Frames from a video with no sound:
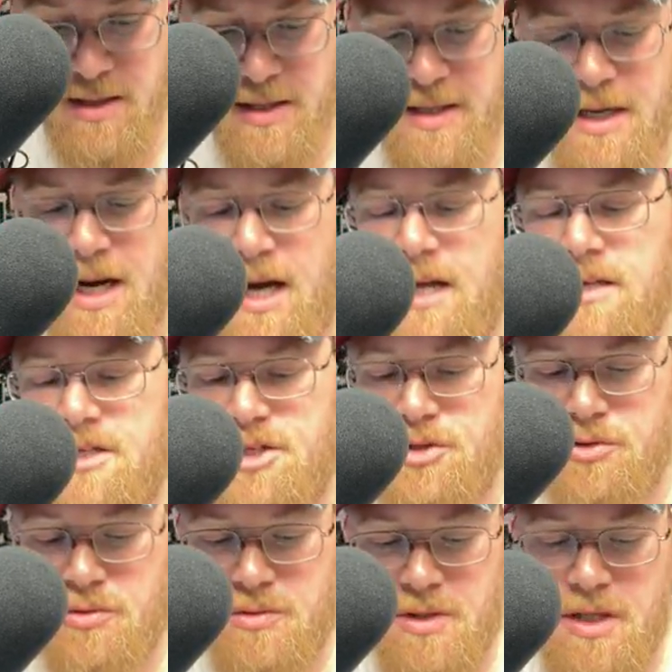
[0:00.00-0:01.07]
and on
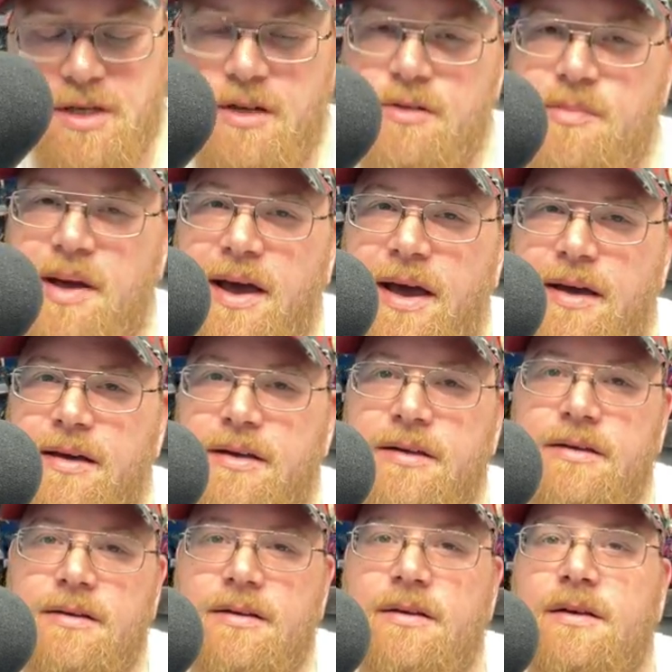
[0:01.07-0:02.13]
to another pack.
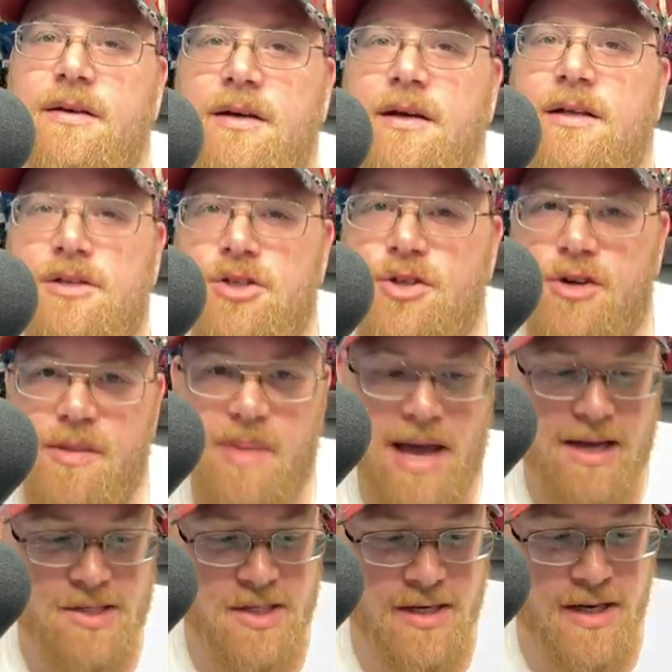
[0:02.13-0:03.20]
There's thirty
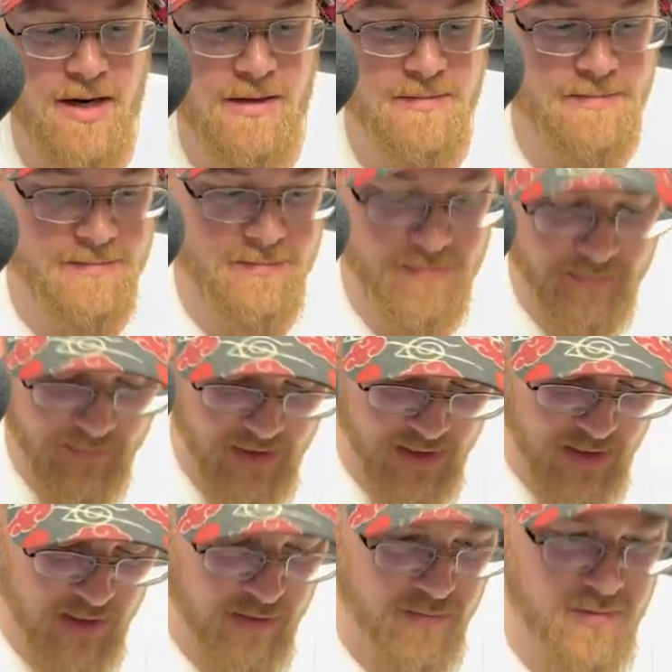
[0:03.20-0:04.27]
packs in here,
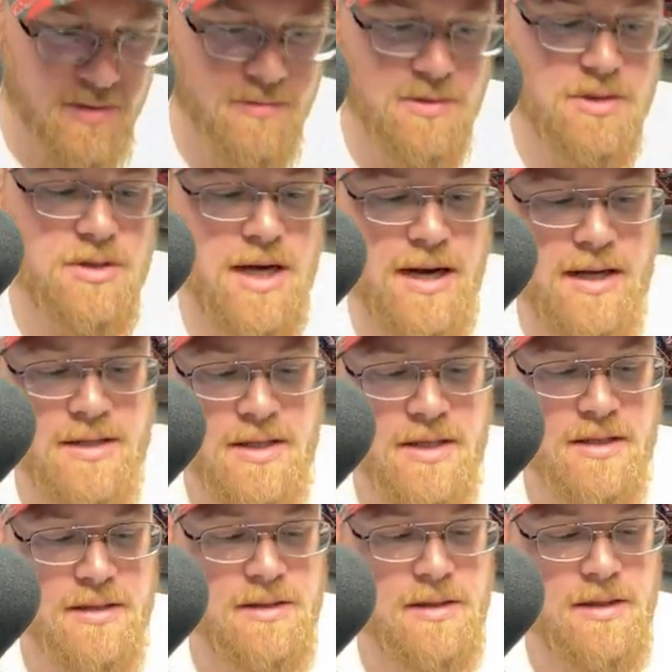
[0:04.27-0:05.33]
so we'll try not
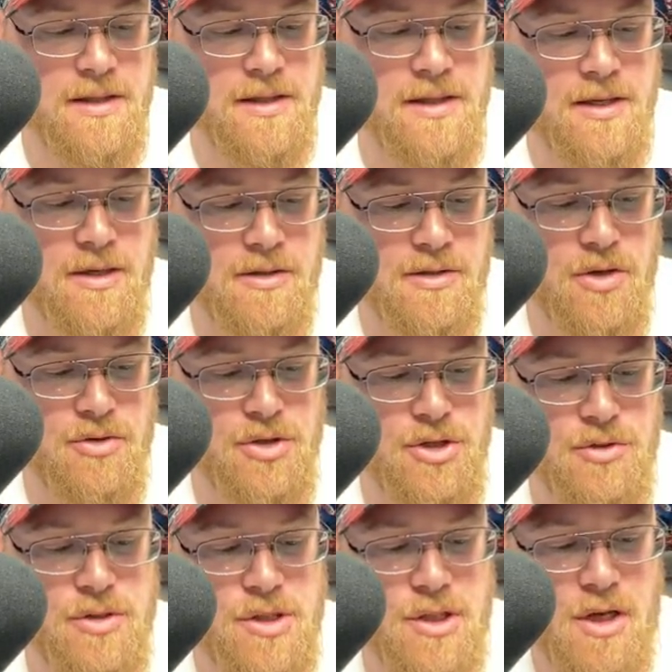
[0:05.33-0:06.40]
to, you know, go
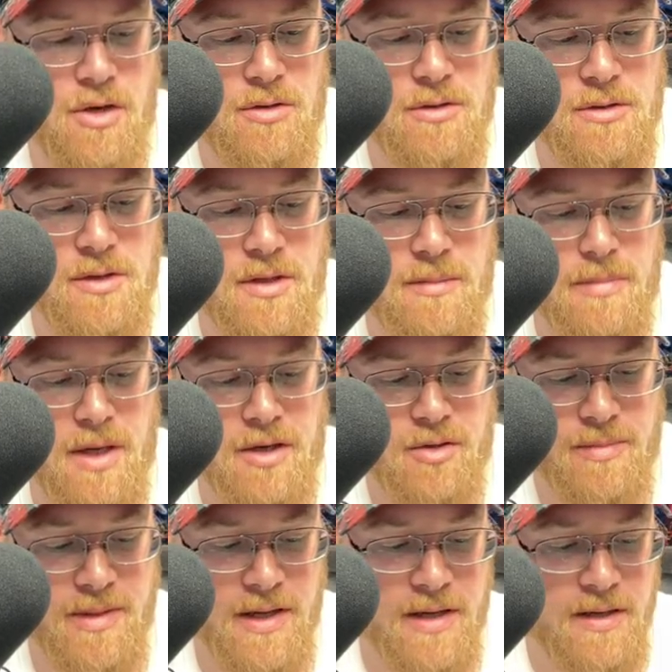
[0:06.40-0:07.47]
too slow. Oh,
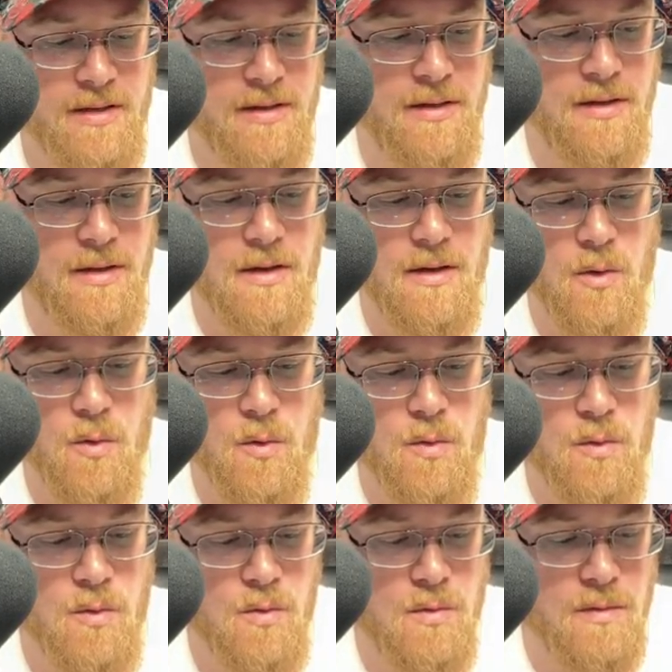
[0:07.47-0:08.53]
Bunnelby.
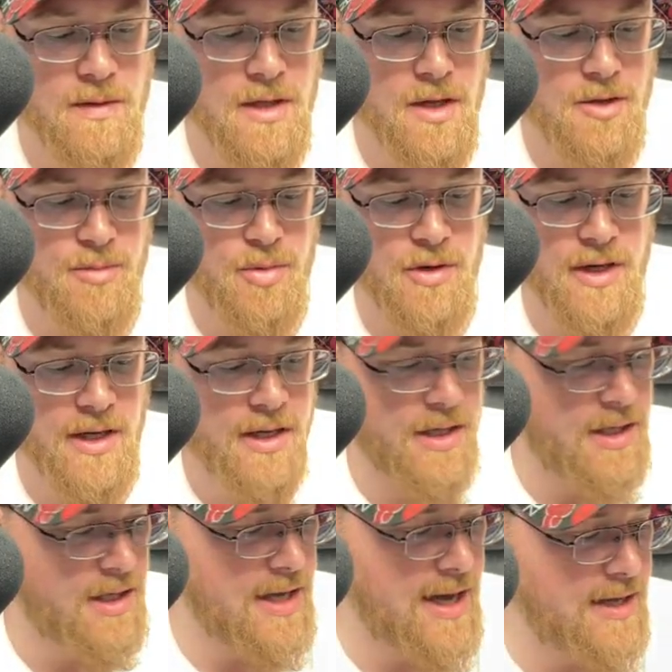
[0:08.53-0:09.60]
Ooh, another pretty
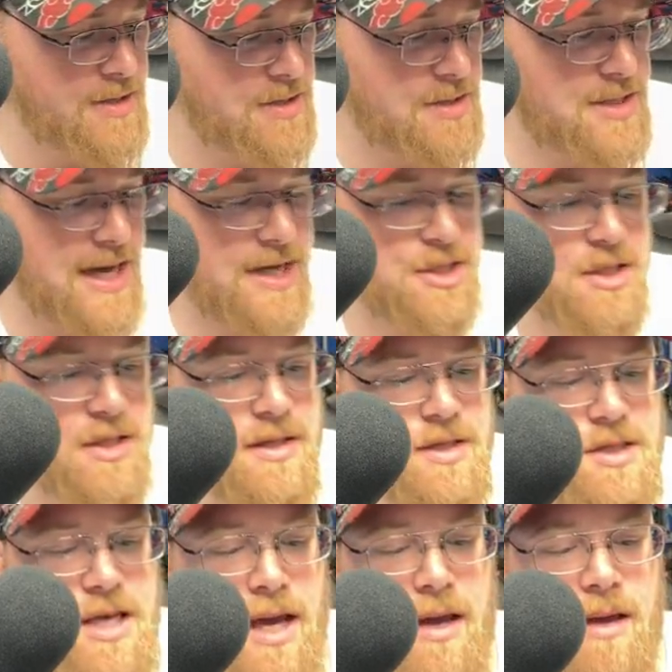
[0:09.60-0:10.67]
E X. It's actually the
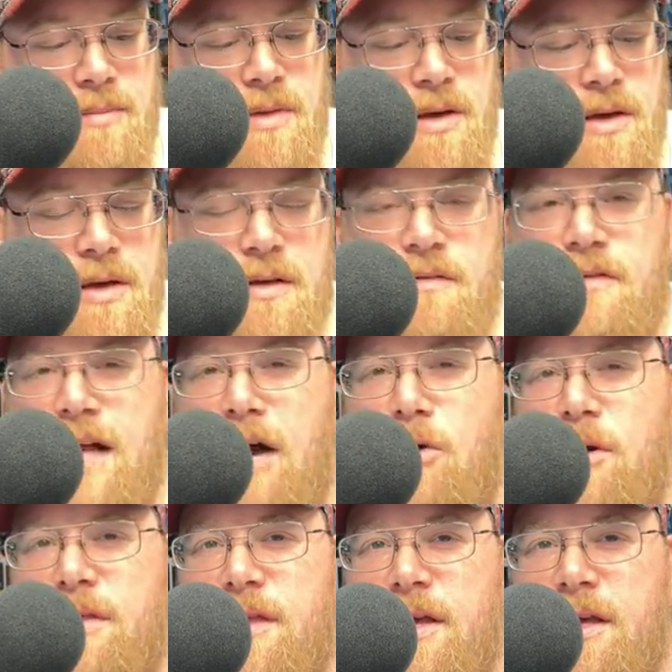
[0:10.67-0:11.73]
same
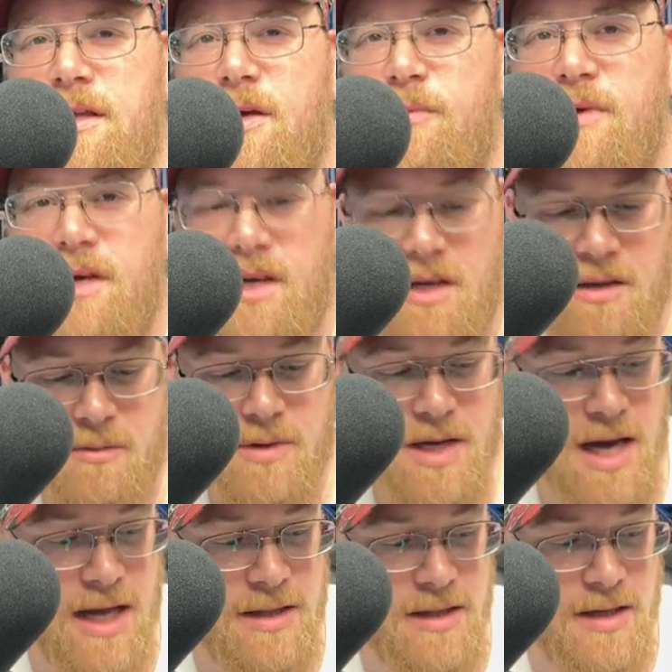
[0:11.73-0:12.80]
flower thing that we, we
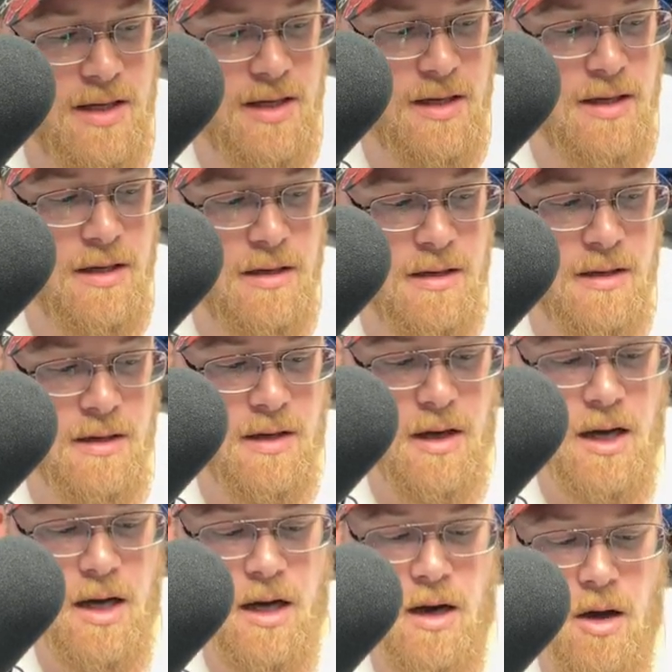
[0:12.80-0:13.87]
got the
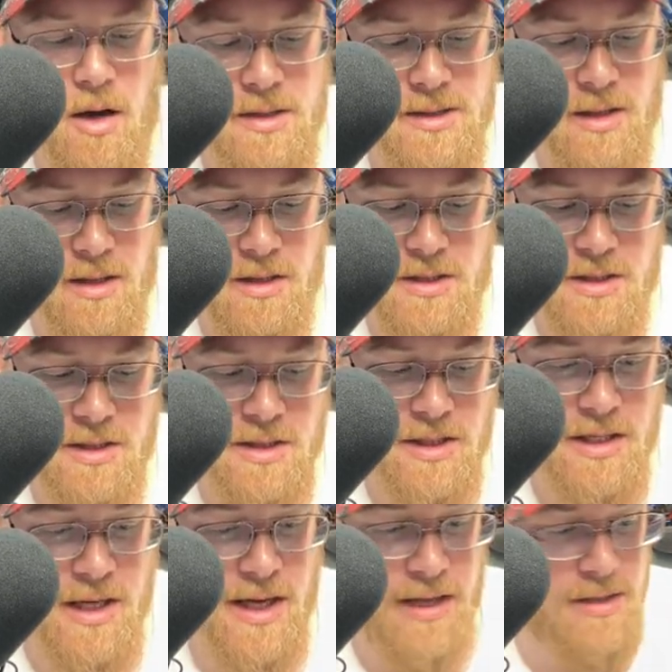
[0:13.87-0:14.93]
uh, alt art
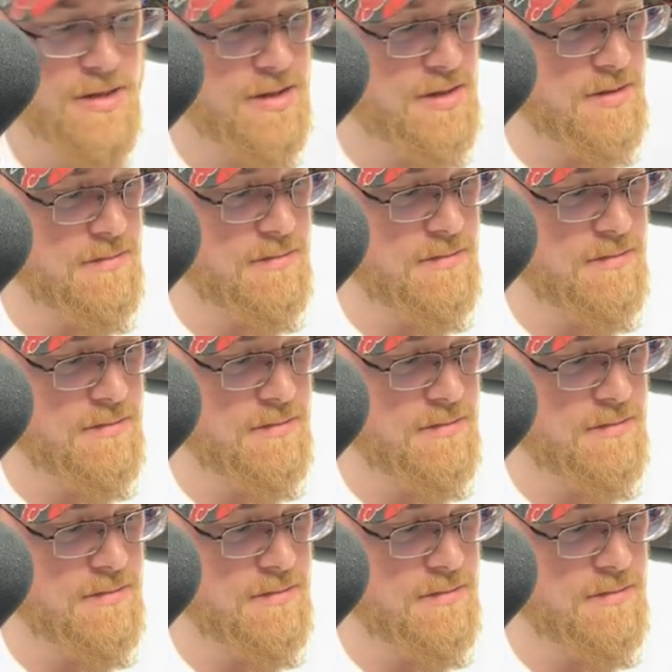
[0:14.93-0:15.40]
E X,